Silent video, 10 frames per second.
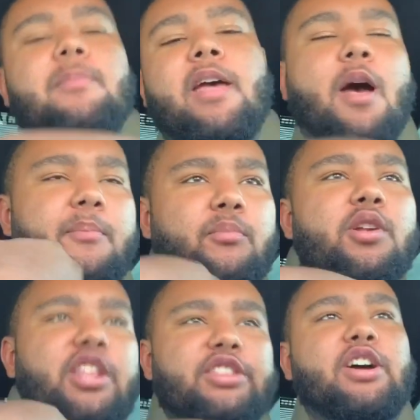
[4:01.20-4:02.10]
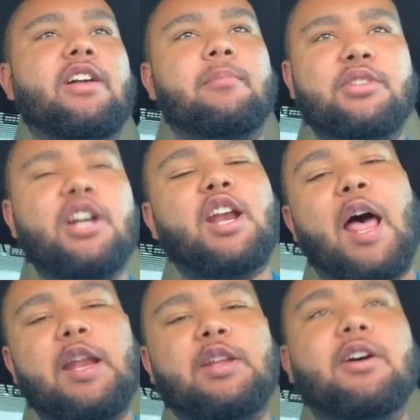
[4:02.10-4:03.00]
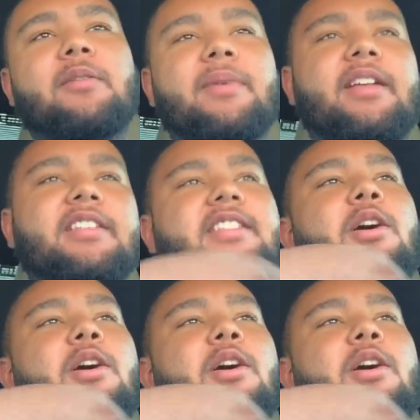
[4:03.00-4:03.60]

man. I'm really done. I'm done lying to y'all, man.